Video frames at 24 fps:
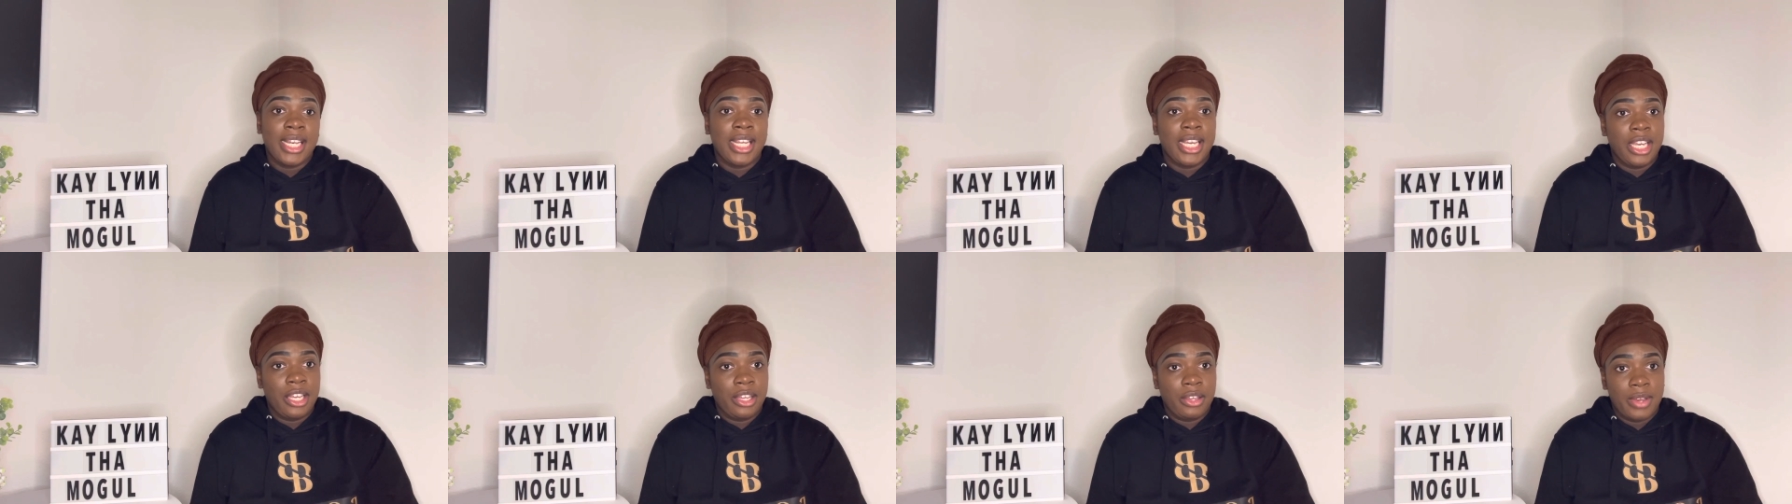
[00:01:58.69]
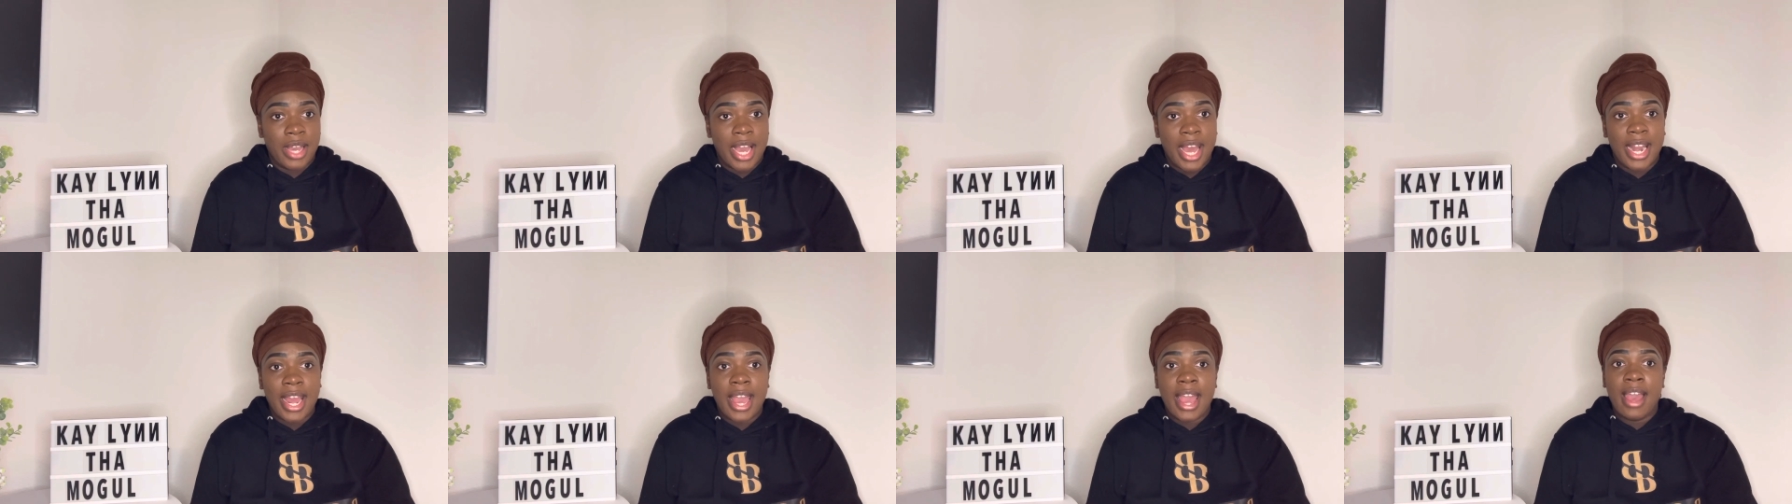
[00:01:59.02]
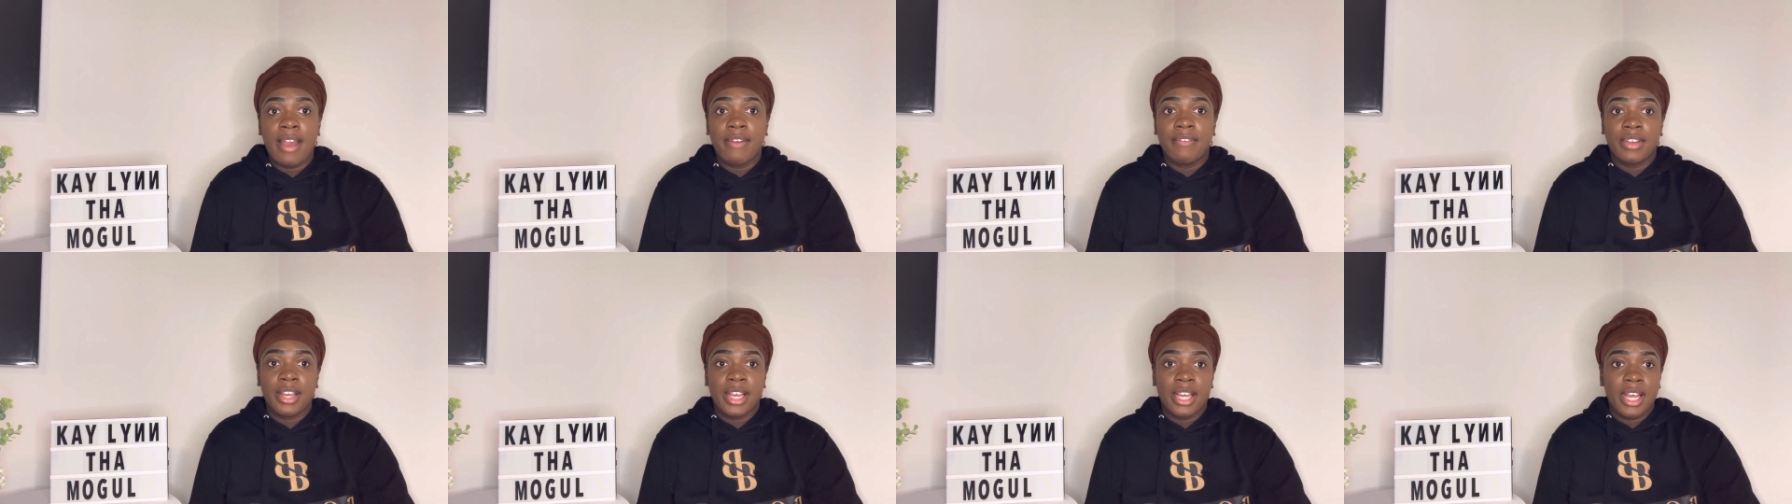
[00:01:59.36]
You got to
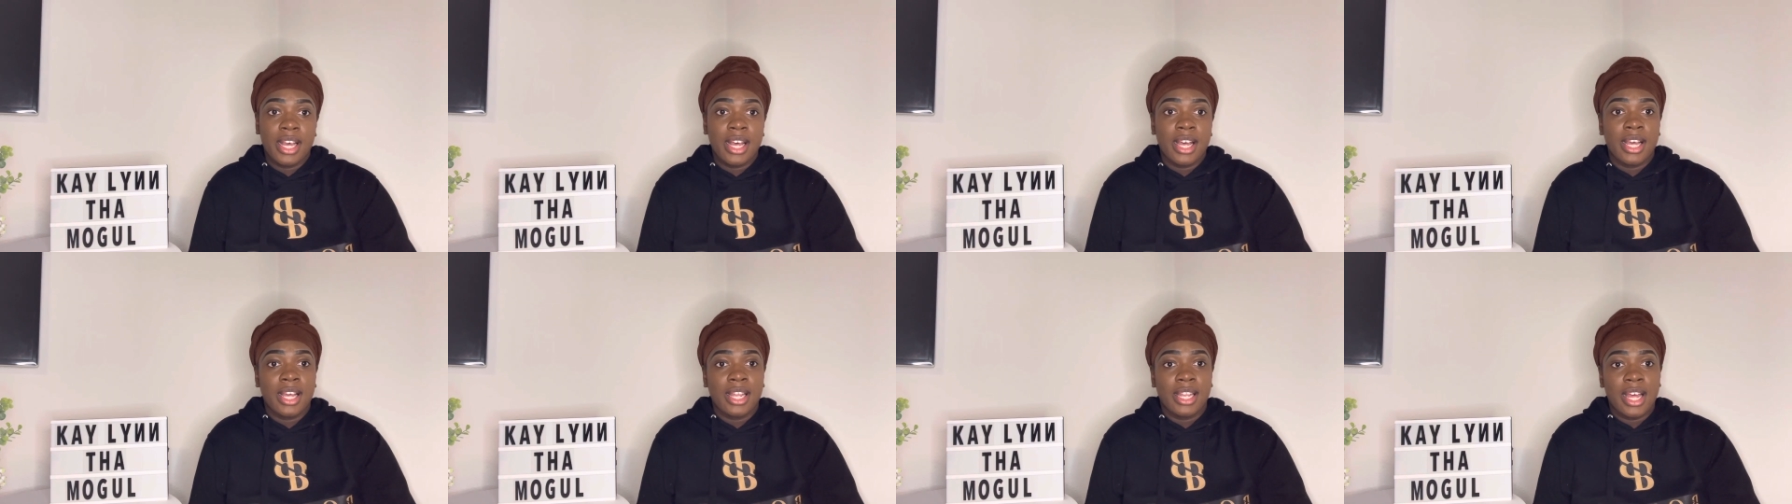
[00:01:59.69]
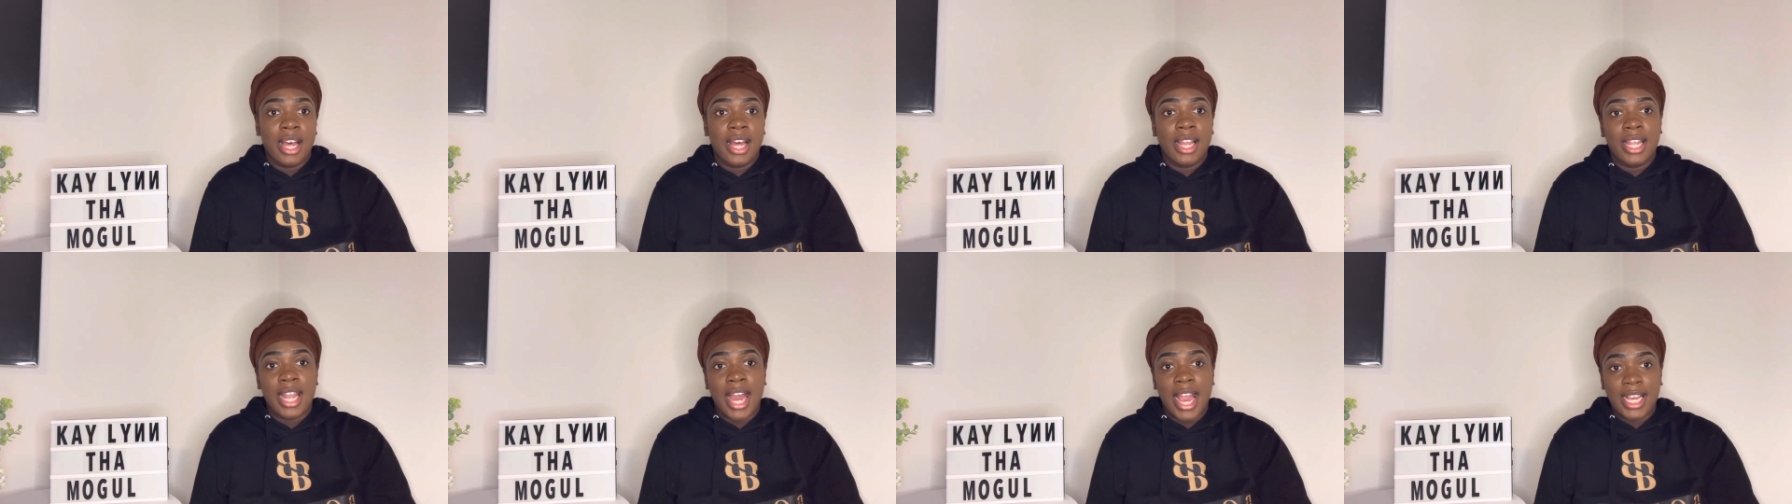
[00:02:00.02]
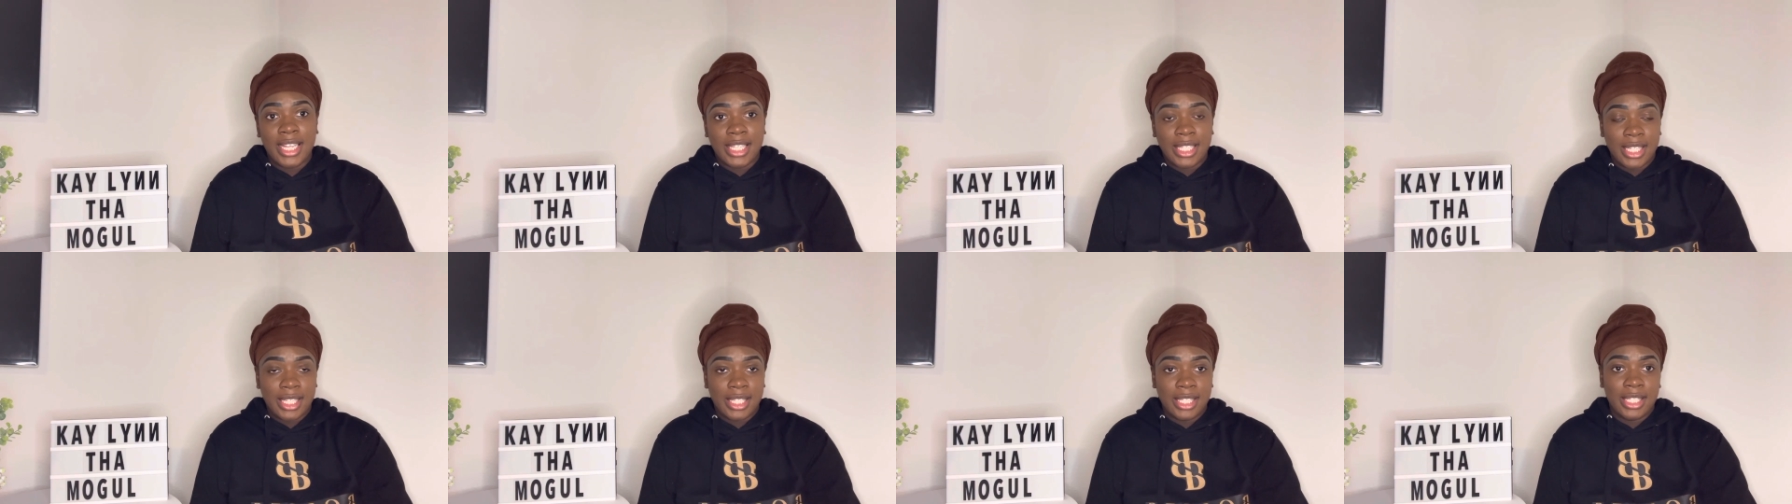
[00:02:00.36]
have it, a, uh, a
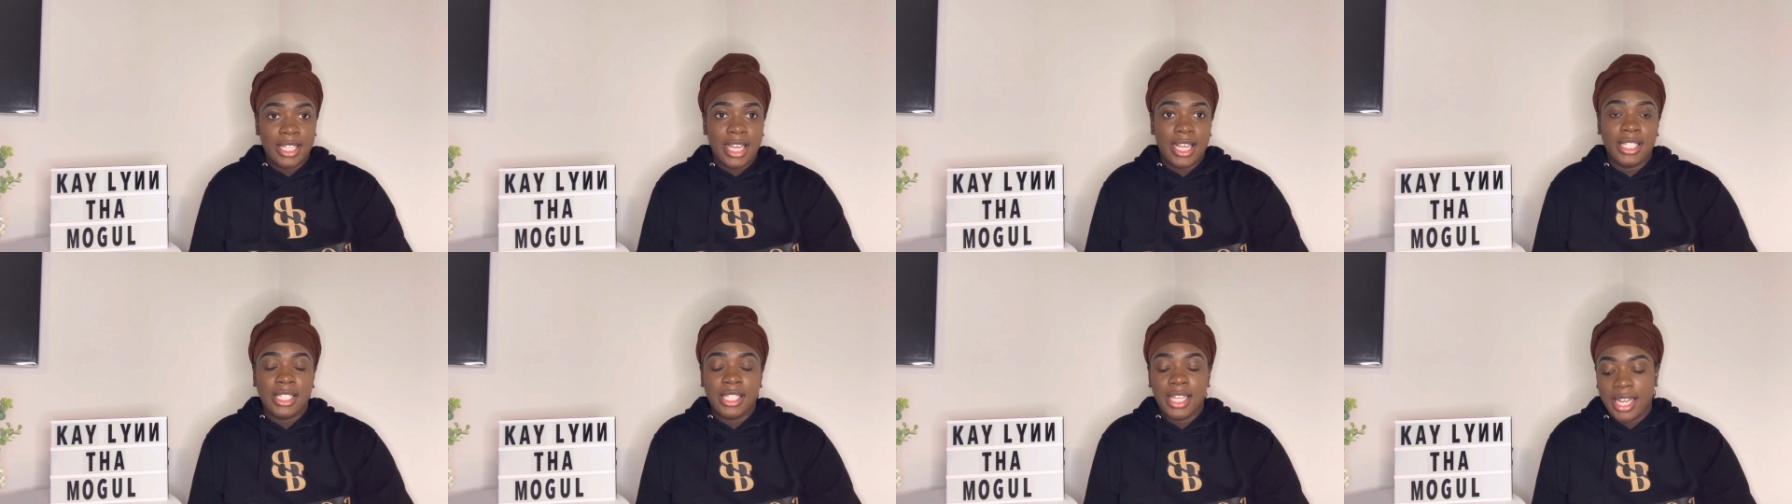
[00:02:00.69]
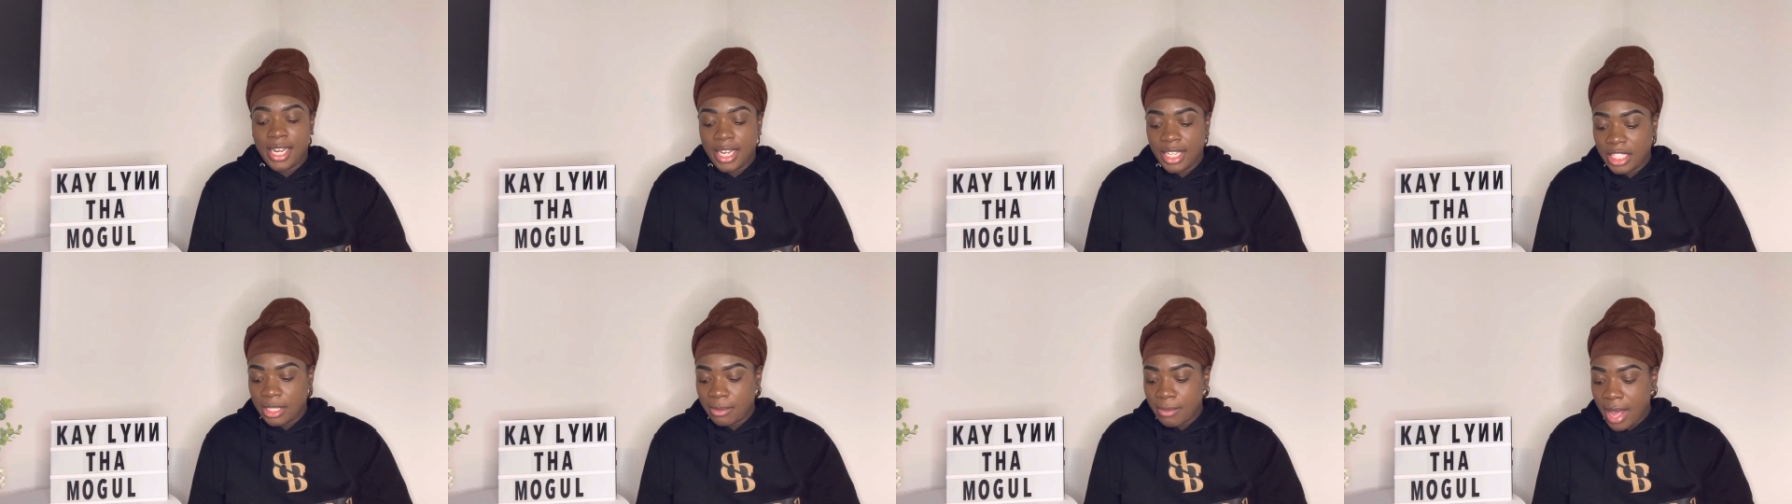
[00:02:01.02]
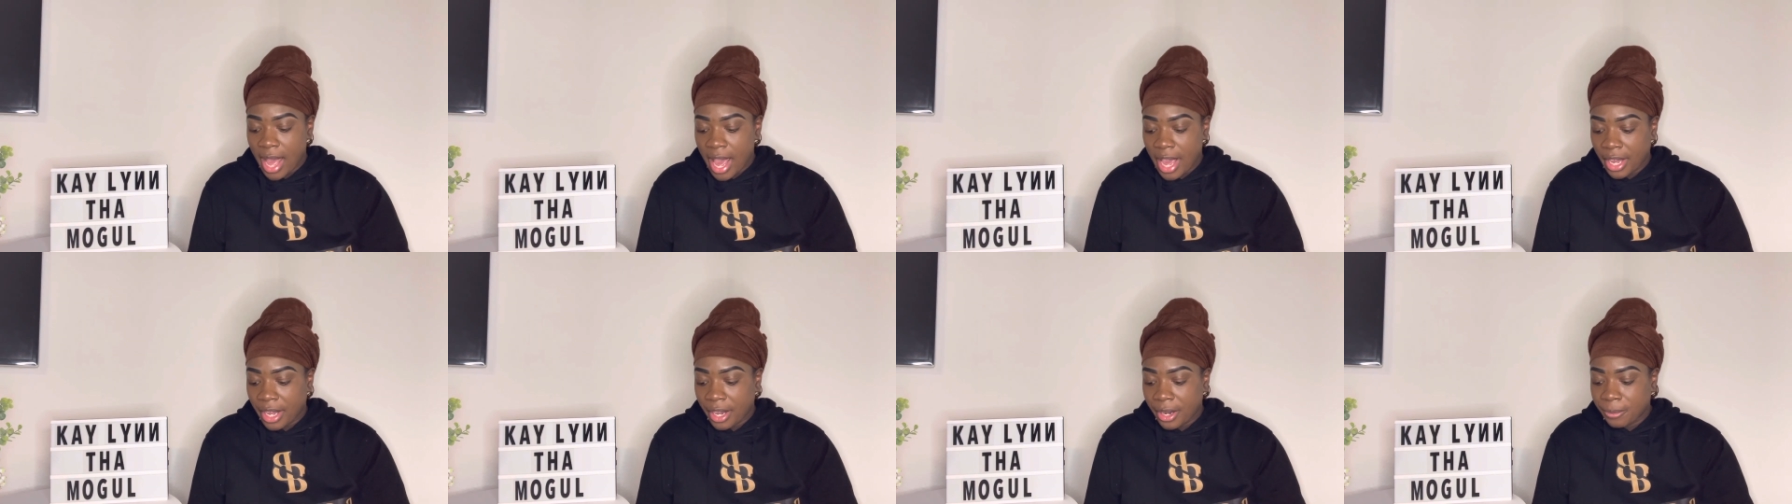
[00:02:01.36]
license that's
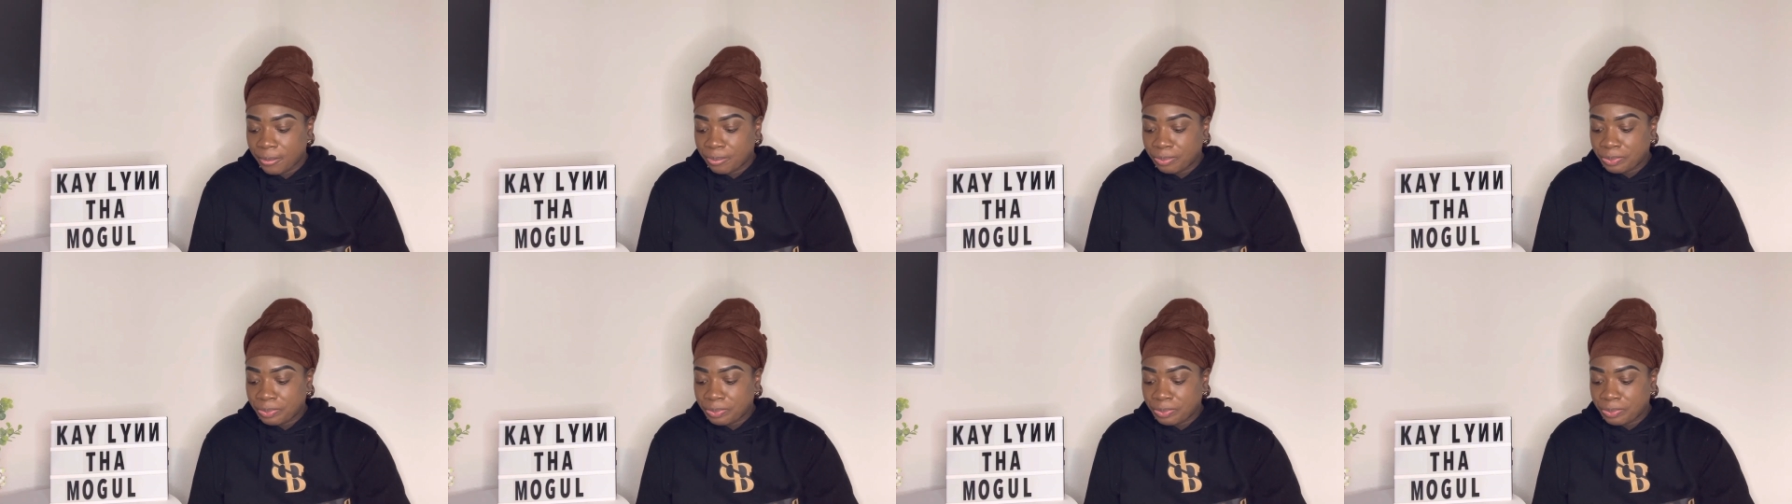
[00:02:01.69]
unexpired.